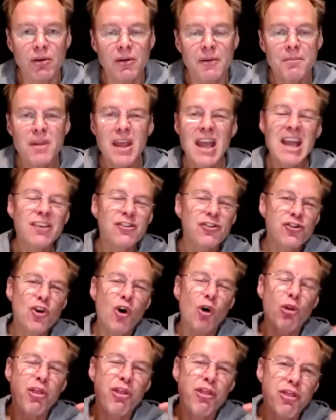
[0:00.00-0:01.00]
It's not
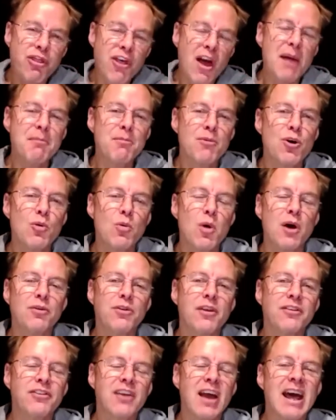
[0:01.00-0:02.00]
them who own the
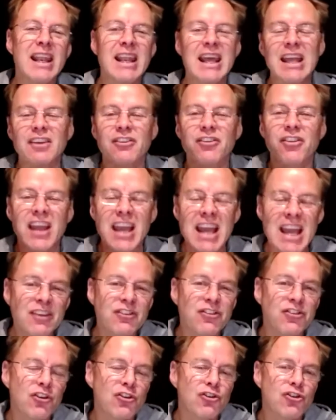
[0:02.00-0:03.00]
debt, it's the
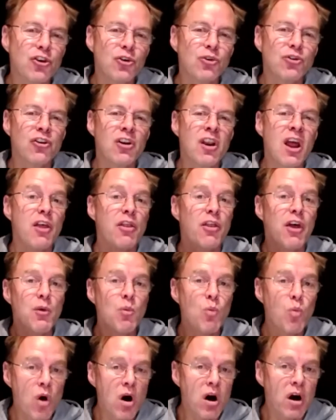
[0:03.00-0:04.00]
institution they
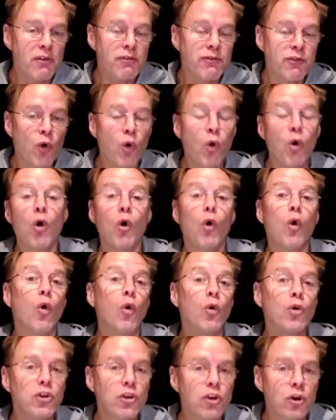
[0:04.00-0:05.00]
work for or
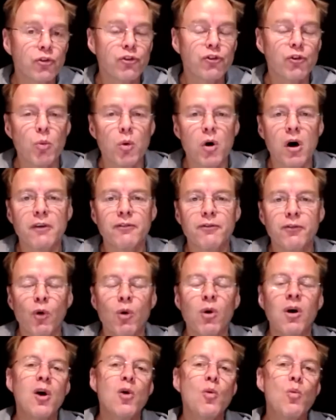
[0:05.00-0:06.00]
used to work for,
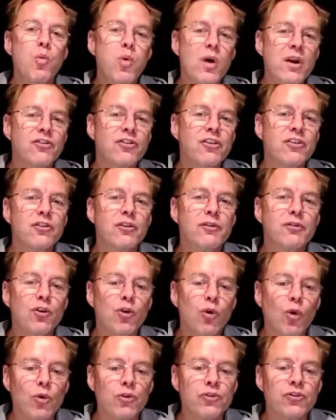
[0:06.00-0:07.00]
which is of
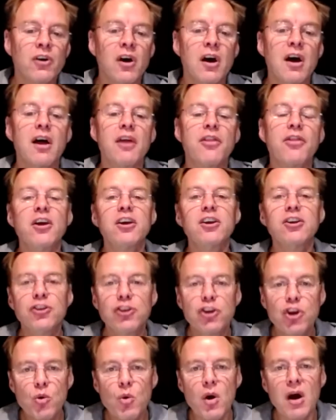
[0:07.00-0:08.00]
course the
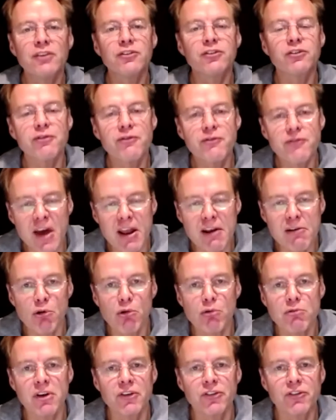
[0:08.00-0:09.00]
US Federal
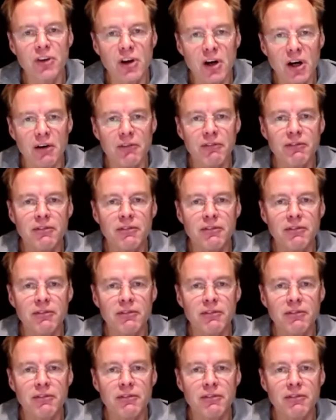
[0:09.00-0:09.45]
Reserve.